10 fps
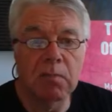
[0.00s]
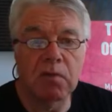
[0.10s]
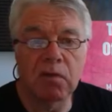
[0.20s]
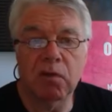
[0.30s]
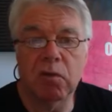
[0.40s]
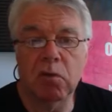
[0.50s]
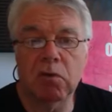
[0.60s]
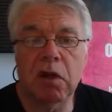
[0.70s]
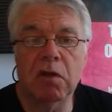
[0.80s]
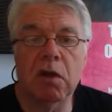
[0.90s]
But first of all,
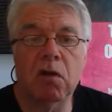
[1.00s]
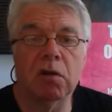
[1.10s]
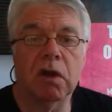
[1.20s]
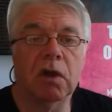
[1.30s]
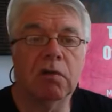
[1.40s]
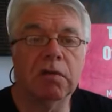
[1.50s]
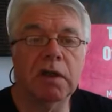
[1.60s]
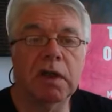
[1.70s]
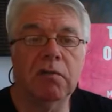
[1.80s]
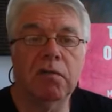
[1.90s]
what's going on
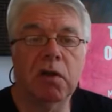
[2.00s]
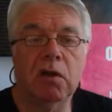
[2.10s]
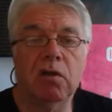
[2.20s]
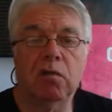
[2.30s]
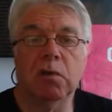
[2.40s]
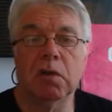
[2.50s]
over in France?